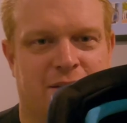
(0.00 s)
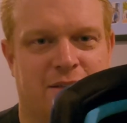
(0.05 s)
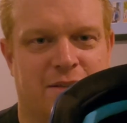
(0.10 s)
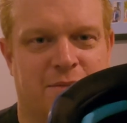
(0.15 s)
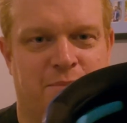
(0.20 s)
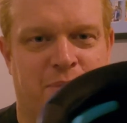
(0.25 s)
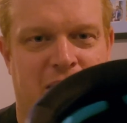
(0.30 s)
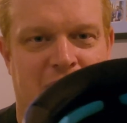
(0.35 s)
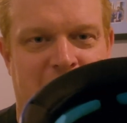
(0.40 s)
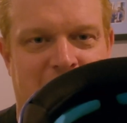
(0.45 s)

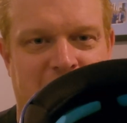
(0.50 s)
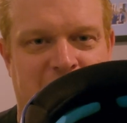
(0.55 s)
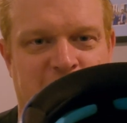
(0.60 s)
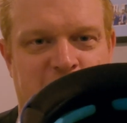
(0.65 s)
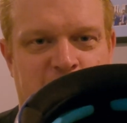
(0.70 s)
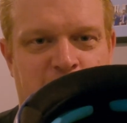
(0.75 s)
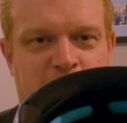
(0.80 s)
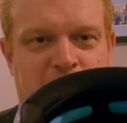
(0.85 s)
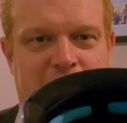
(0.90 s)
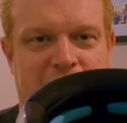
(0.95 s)
the POC
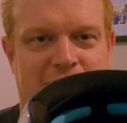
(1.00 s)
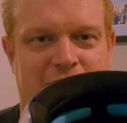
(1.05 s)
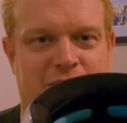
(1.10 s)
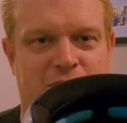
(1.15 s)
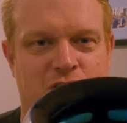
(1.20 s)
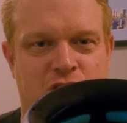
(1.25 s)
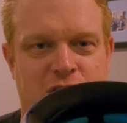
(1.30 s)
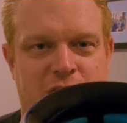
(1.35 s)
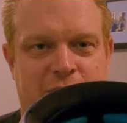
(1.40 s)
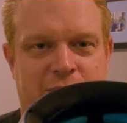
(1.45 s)

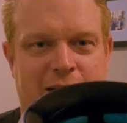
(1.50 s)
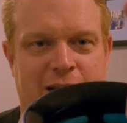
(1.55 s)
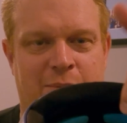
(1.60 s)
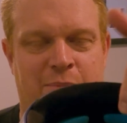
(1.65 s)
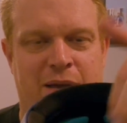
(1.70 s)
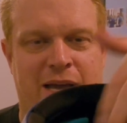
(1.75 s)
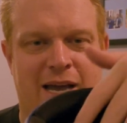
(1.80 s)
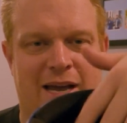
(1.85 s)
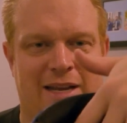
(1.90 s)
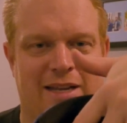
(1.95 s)
Spin shearing
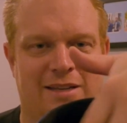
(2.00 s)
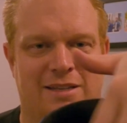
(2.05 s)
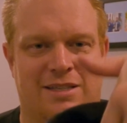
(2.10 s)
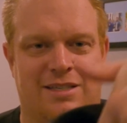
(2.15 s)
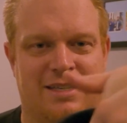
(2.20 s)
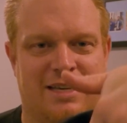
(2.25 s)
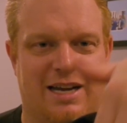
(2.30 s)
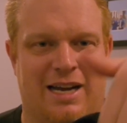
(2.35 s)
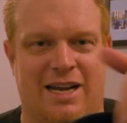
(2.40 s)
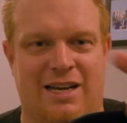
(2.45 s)
pad
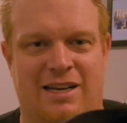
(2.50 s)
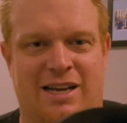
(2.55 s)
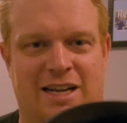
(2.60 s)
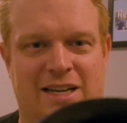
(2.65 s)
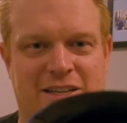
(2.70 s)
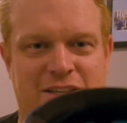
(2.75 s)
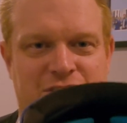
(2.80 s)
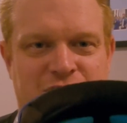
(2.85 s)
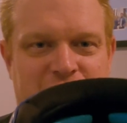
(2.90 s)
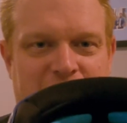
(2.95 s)
inside,
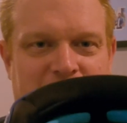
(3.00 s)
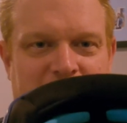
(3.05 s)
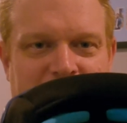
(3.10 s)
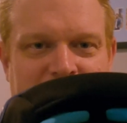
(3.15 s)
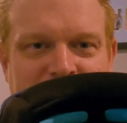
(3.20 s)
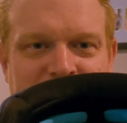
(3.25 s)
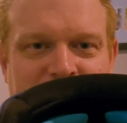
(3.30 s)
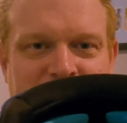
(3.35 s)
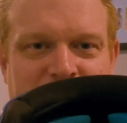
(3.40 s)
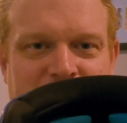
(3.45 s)
kind of gel
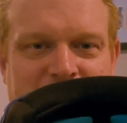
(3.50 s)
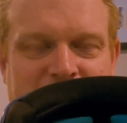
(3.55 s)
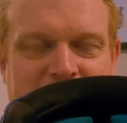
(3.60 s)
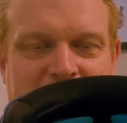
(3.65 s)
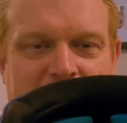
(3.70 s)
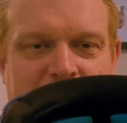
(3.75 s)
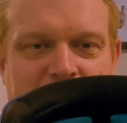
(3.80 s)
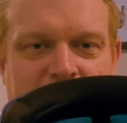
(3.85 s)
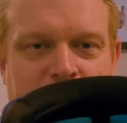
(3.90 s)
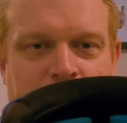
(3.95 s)
insert
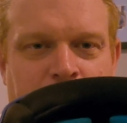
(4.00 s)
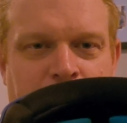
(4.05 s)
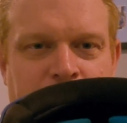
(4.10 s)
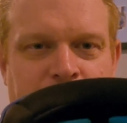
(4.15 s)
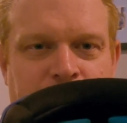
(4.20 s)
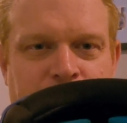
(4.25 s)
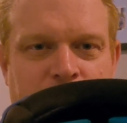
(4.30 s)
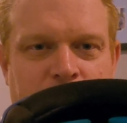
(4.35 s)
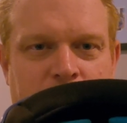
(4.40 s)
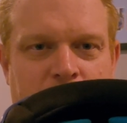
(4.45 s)
there.
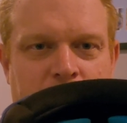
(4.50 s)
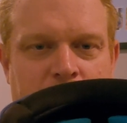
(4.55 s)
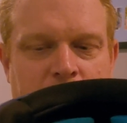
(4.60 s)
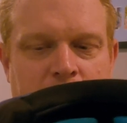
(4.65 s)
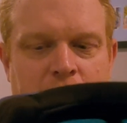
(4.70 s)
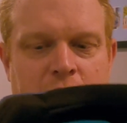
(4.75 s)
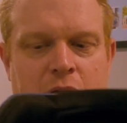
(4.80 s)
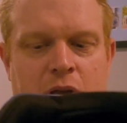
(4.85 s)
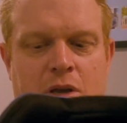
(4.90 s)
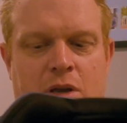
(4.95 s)

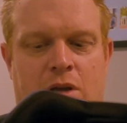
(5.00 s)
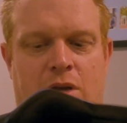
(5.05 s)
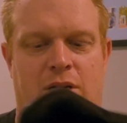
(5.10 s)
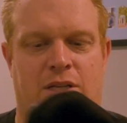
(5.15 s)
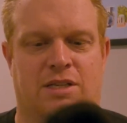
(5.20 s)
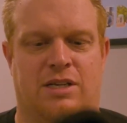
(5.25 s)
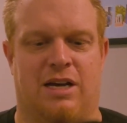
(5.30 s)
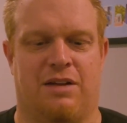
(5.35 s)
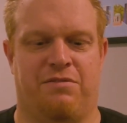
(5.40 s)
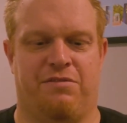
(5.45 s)

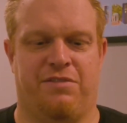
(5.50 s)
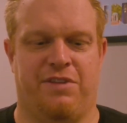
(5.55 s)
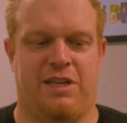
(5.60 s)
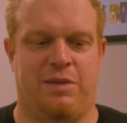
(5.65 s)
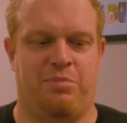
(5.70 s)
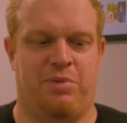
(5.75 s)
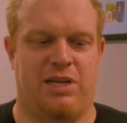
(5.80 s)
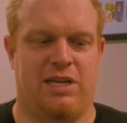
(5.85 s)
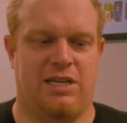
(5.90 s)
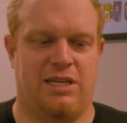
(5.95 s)
It's got
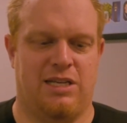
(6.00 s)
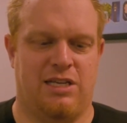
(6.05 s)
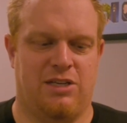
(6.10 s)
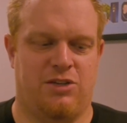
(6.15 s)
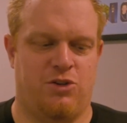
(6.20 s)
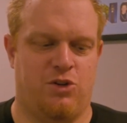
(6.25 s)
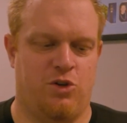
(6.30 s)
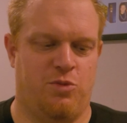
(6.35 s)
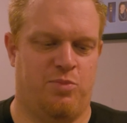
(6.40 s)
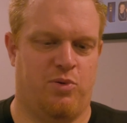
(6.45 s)
VPD
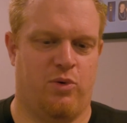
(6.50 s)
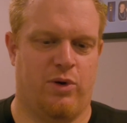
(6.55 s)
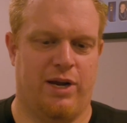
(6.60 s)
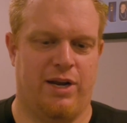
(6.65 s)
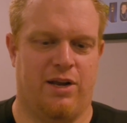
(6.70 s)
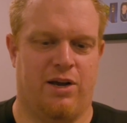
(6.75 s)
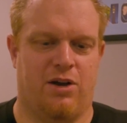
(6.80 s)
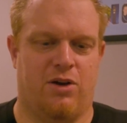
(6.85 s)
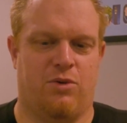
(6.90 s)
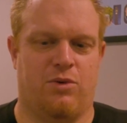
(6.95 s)

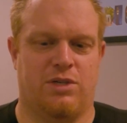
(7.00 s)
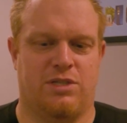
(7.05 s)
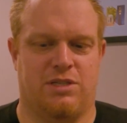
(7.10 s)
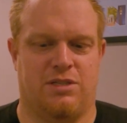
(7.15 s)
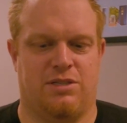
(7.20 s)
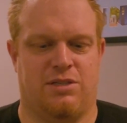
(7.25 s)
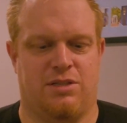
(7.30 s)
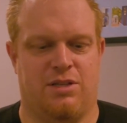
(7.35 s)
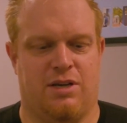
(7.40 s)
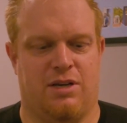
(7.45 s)
2.0, which
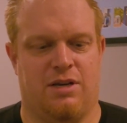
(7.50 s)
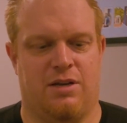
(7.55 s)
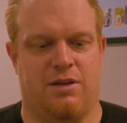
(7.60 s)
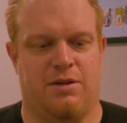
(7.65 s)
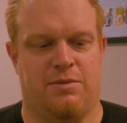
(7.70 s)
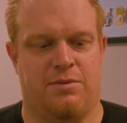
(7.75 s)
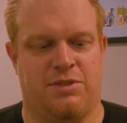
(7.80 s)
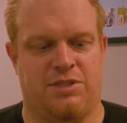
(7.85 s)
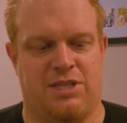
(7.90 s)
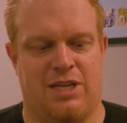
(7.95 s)
is
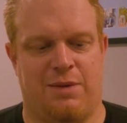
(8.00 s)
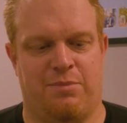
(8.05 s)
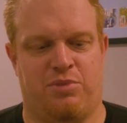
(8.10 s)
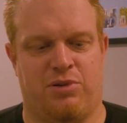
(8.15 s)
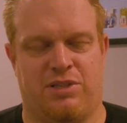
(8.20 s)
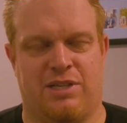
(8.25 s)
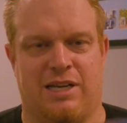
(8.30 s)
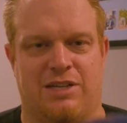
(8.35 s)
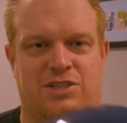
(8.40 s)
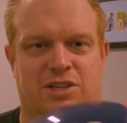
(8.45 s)
the same
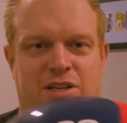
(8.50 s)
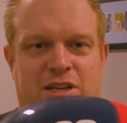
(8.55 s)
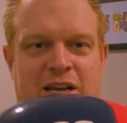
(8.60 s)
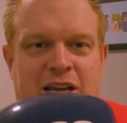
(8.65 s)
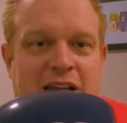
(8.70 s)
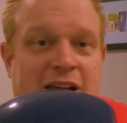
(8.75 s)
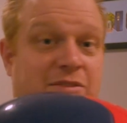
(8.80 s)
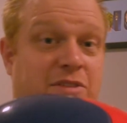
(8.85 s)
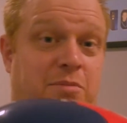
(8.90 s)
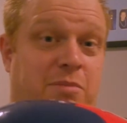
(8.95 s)
protection
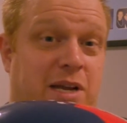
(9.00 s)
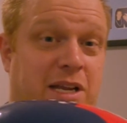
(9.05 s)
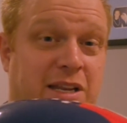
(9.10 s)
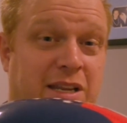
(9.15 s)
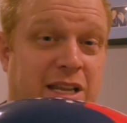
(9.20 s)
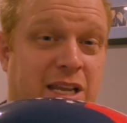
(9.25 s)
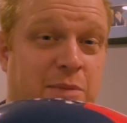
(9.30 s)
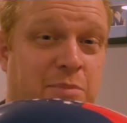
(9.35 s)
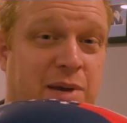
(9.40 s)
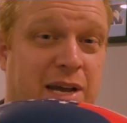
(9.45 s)
I have in my
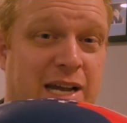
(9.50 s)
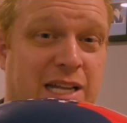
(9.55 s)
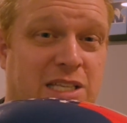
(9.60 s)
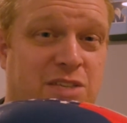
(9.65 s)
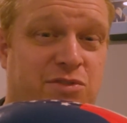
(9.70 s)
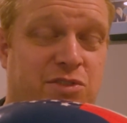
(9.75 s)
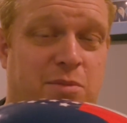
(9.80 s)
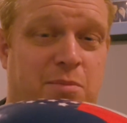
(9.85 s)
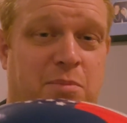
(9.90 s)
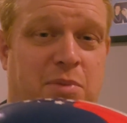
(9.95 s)
knee
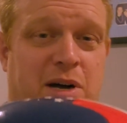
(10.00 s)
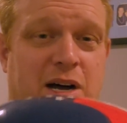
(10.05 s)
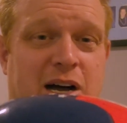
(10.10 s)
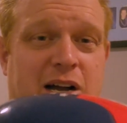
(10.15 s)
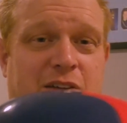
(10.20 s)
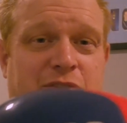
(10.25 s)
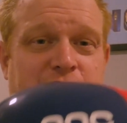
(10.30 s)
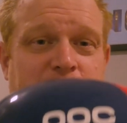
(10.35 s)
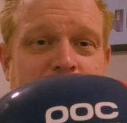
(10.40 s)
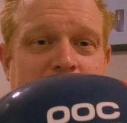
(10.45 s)
pads from
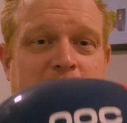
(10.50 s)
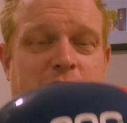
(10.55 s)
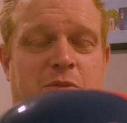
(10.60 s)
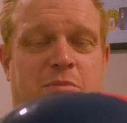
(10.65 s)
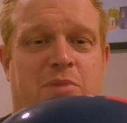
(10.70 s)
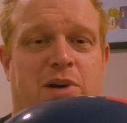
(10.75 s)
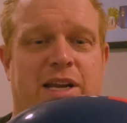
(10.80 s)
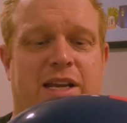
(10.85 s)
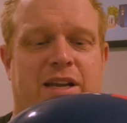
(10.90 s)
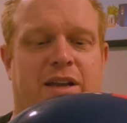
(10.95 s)
POC for
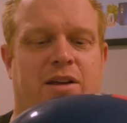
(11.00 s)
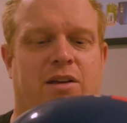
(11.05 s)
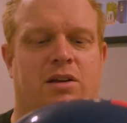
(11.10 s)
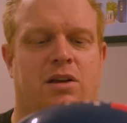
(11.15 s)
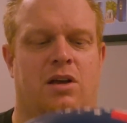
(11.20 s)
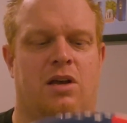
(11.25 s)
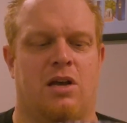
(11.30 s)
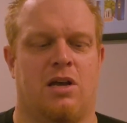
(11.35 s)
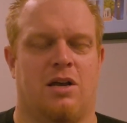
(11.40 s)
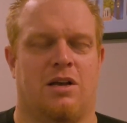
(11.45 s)
mountain biking.
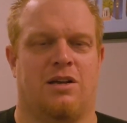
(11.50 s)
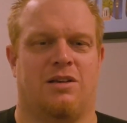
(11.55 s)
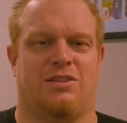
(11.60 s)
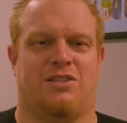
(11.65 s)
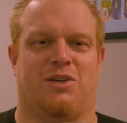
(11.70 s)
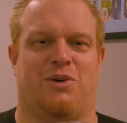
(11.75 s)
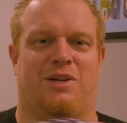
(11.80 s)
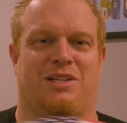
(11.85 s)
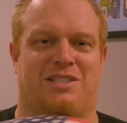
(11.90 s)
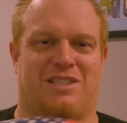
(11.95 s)

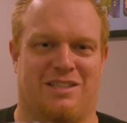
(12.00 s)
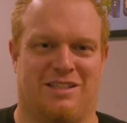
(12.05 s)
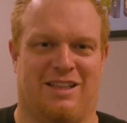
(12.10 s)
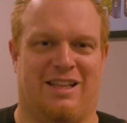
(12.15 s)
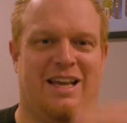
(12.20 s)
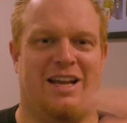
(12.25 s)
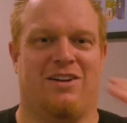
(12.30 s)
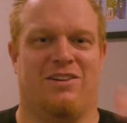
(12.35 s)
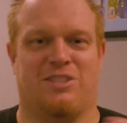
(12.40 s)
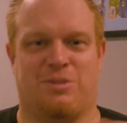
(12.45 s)
So it's just
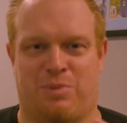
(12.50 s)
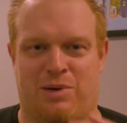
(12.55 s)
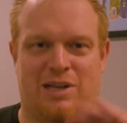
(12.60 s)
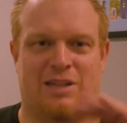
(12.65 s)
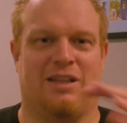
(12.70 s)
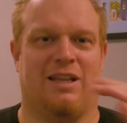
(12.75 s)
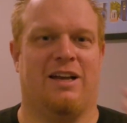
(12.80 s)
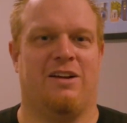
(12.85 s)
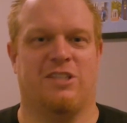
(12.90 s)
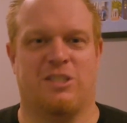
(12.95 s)
layers
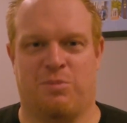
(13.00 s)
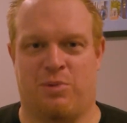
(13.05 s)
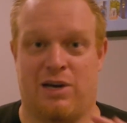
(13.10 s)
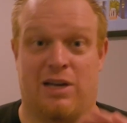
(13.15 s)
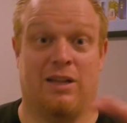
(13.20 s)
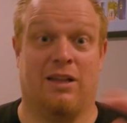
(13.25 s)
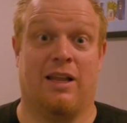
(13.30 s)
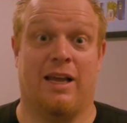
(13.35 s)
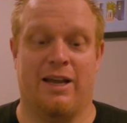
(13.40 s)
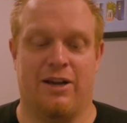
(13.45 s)
upon layers
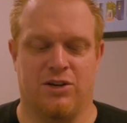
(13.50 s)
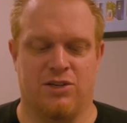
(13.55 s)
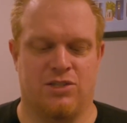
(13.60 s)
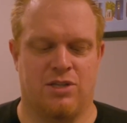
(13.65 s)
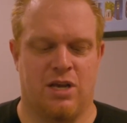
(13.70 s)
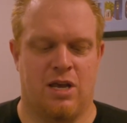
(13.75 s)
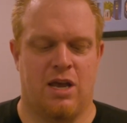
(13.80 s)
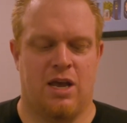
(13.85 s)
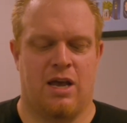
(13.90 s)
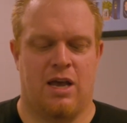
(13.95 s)
upon
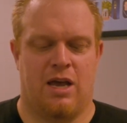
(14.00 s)
layers.